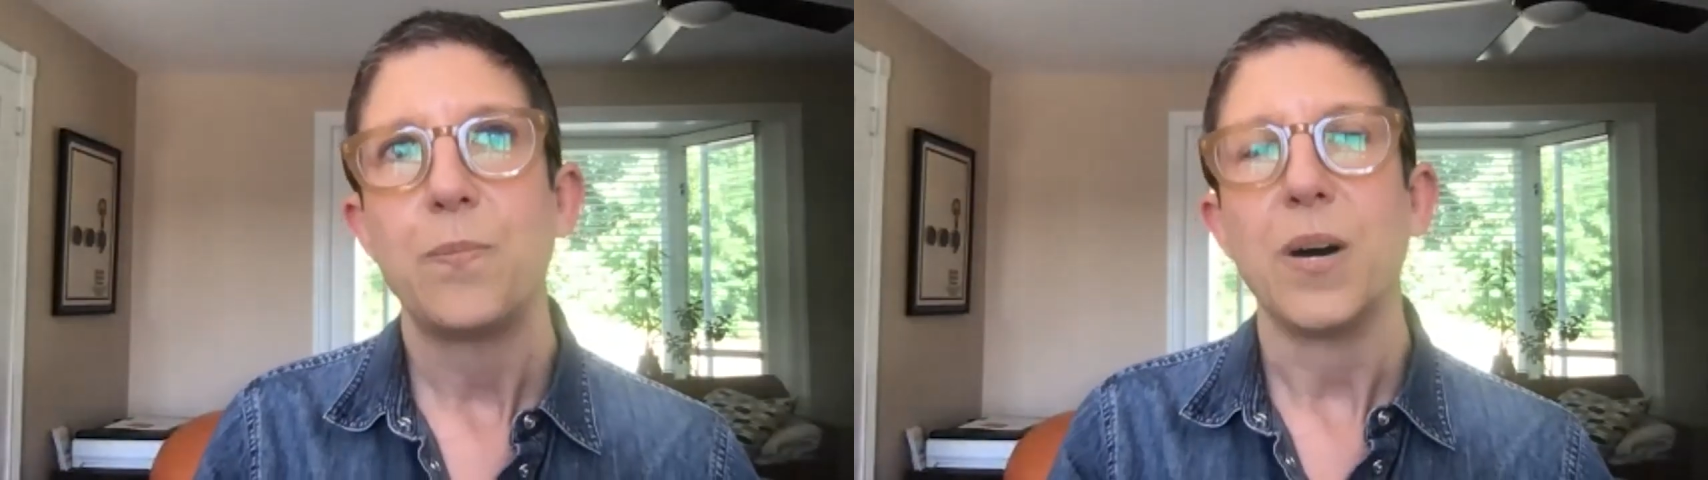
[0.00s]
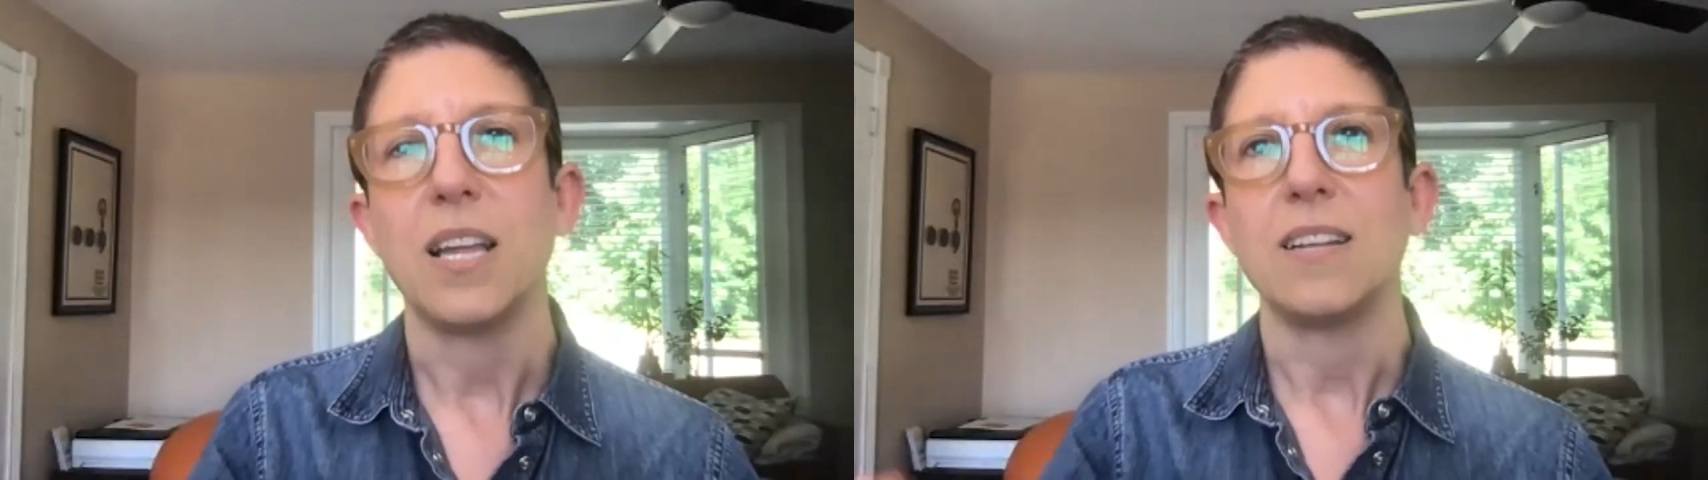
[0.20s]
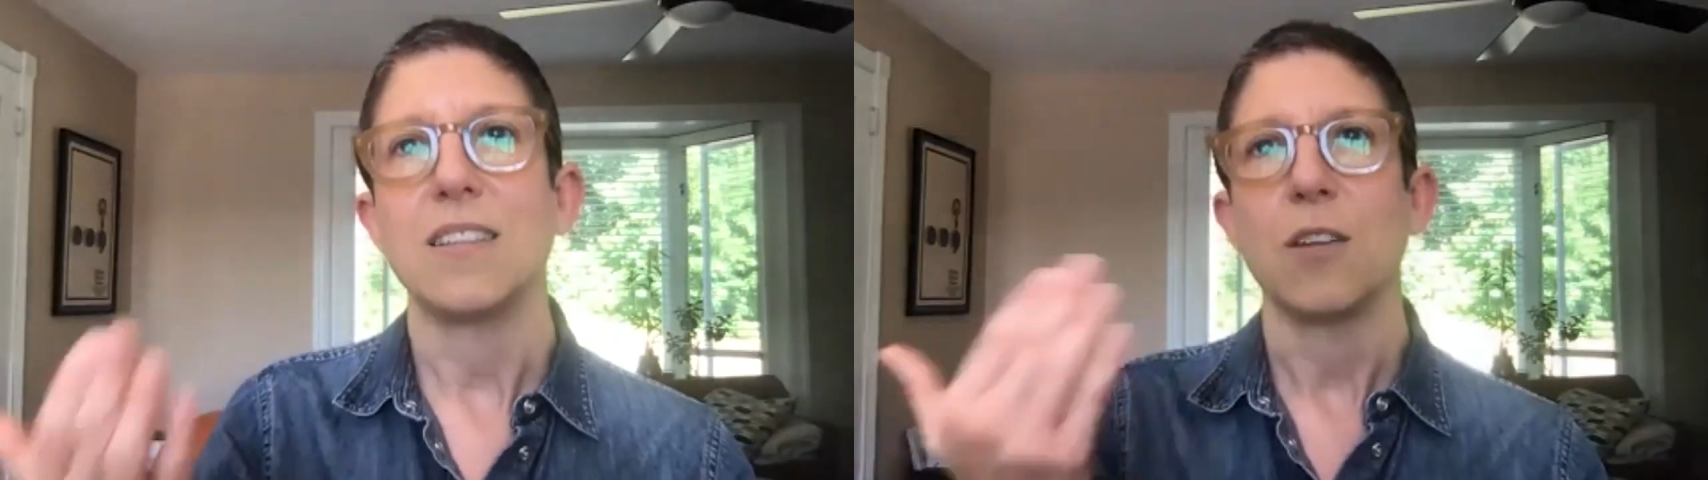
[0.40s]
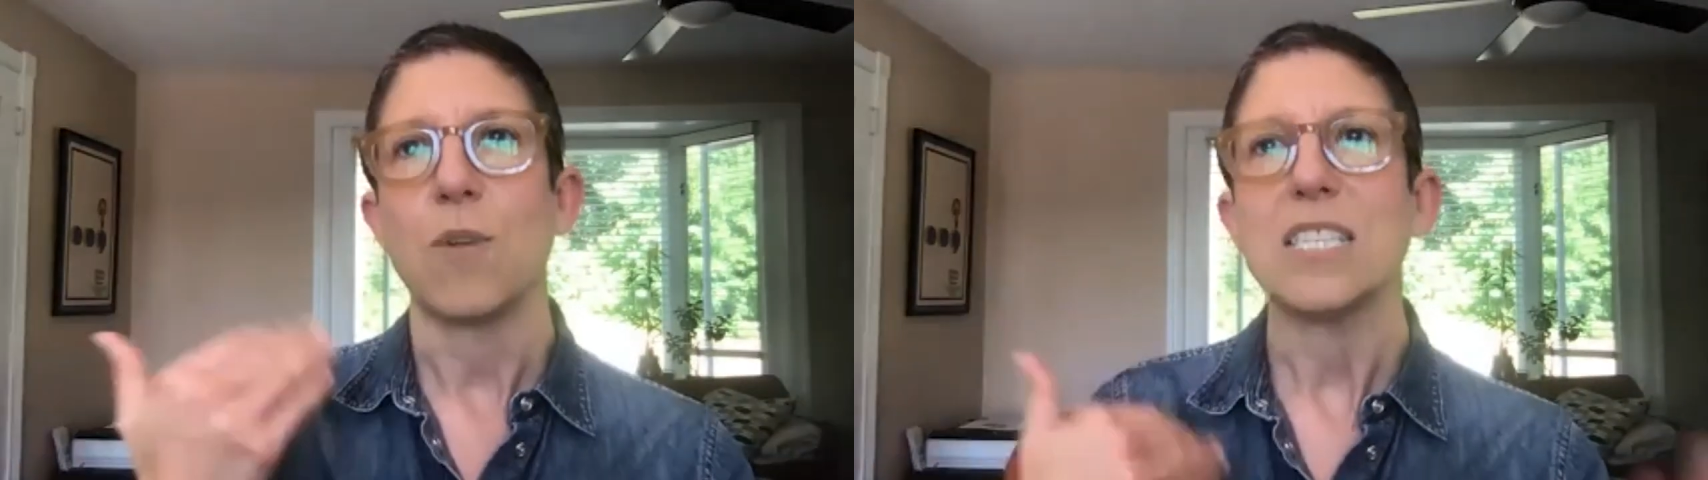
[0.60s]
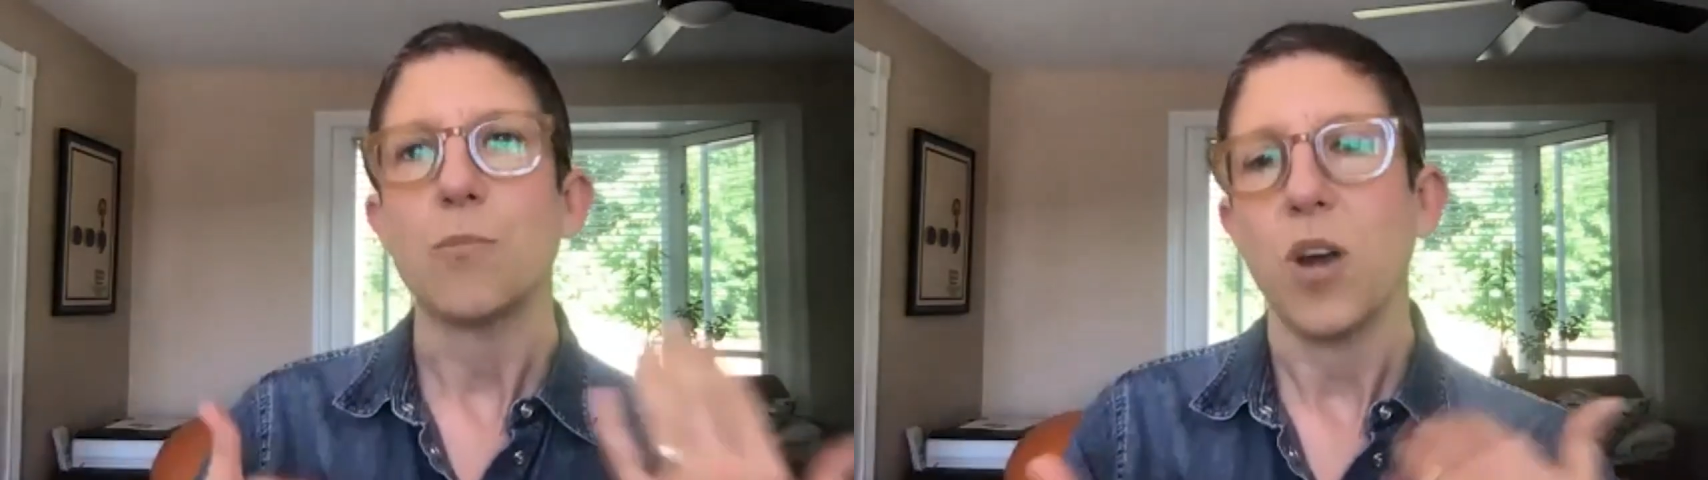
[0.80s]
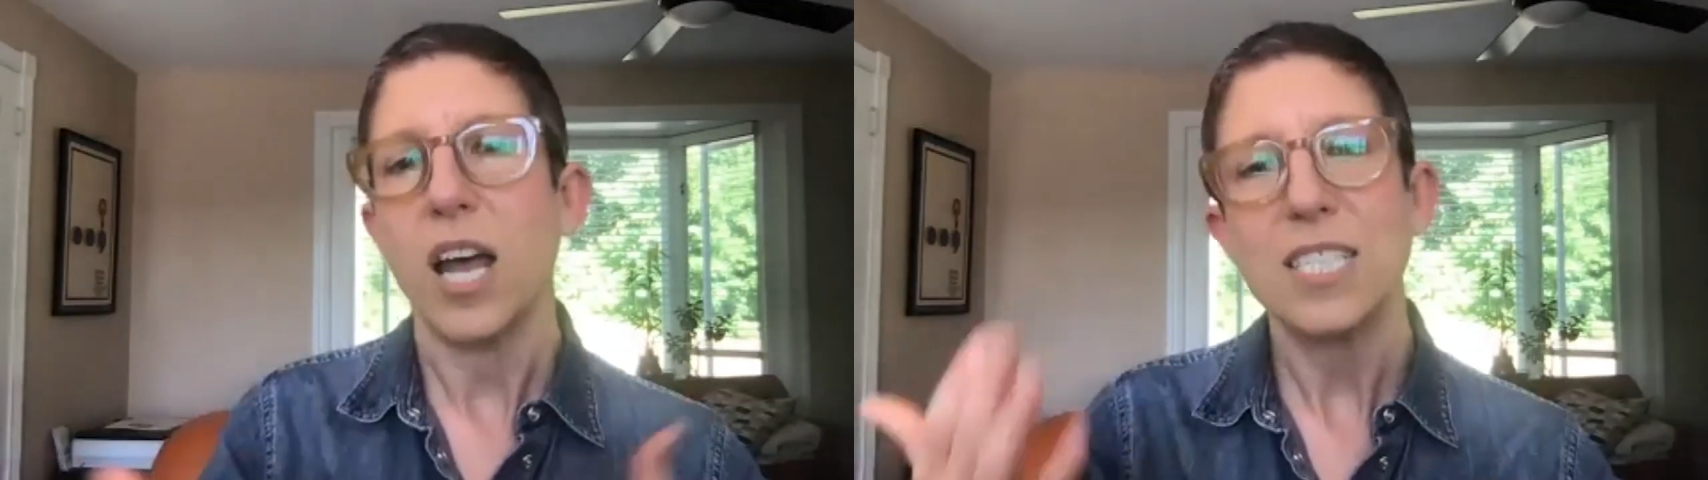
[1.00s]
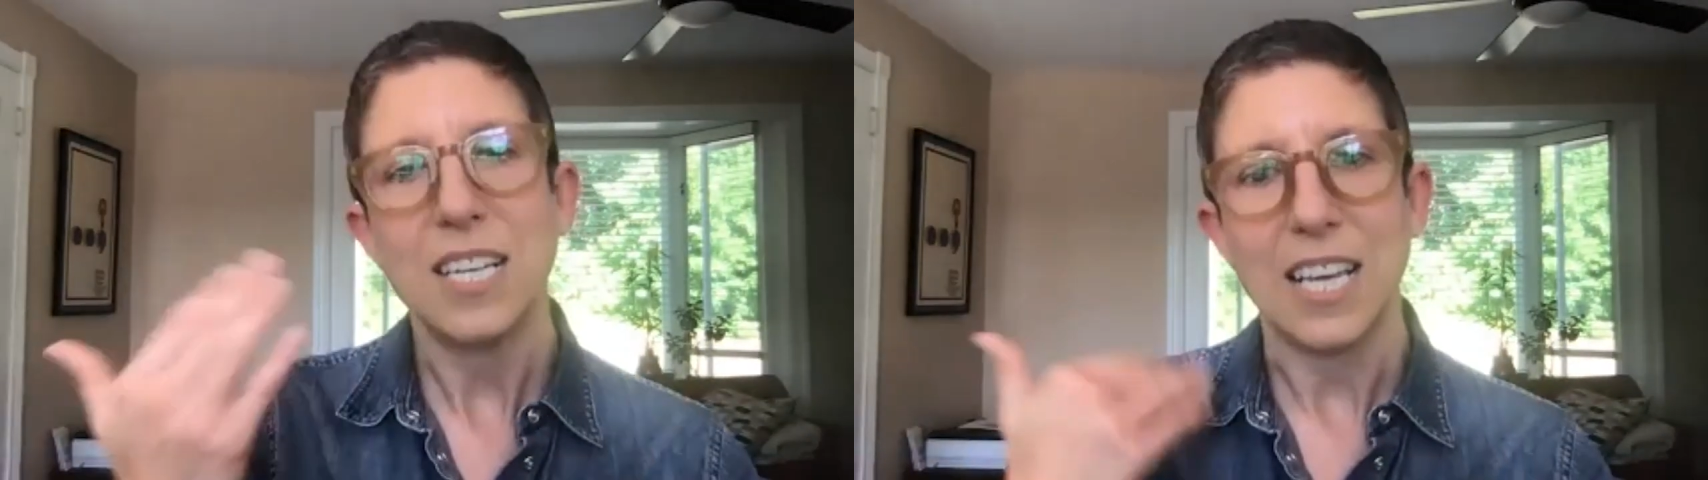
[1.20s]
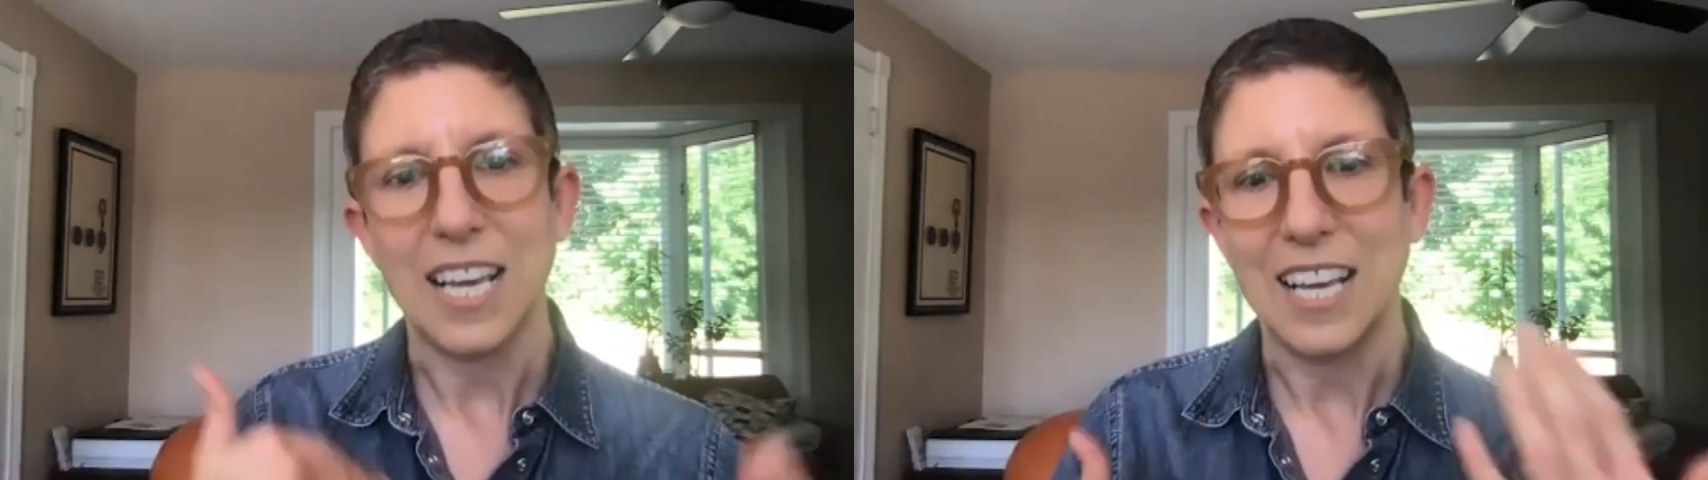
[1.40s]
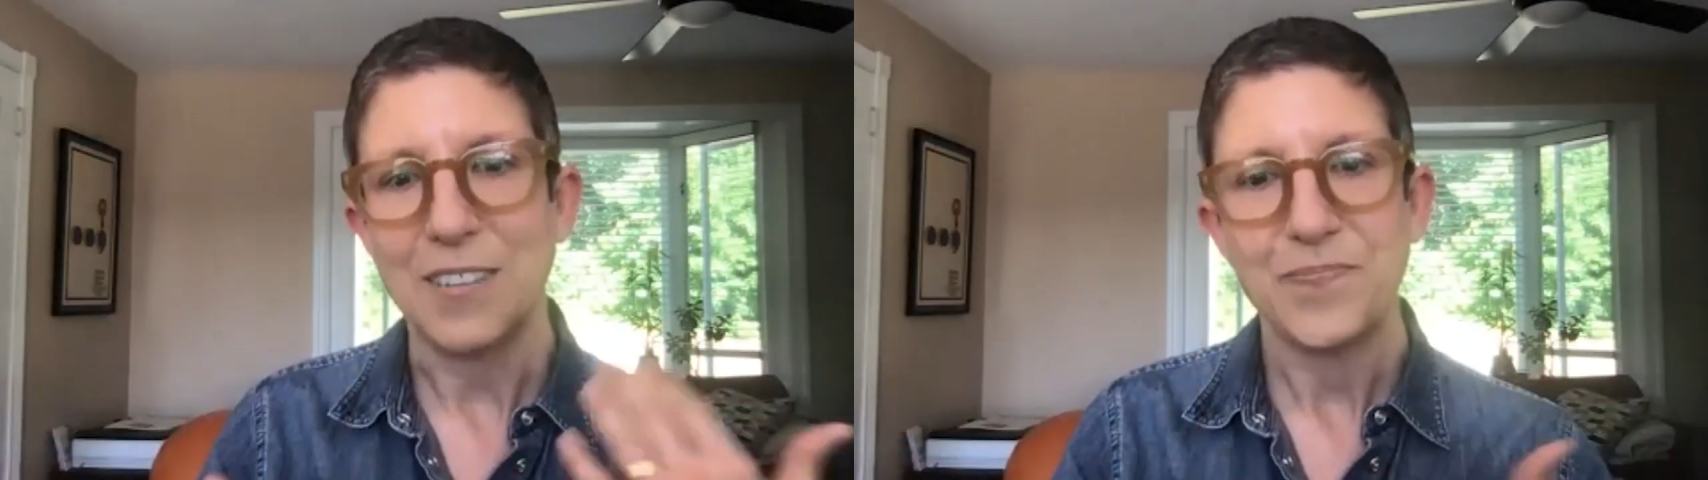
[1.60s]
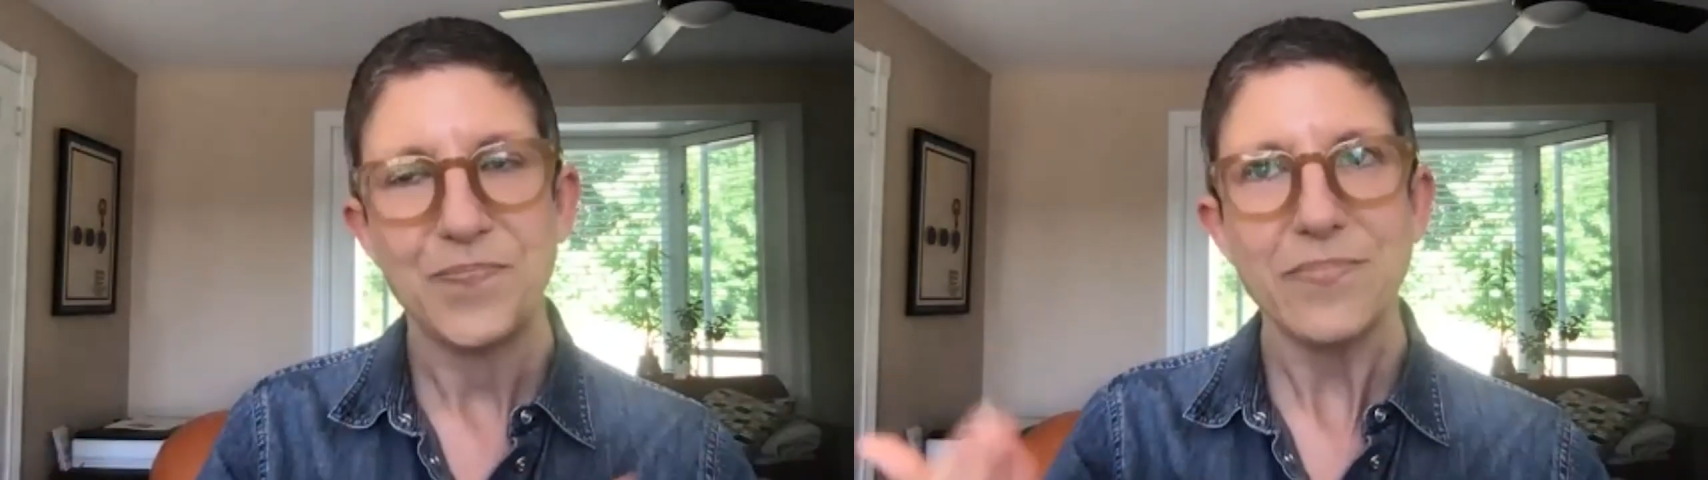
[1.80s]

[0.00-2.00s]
but the reciprocity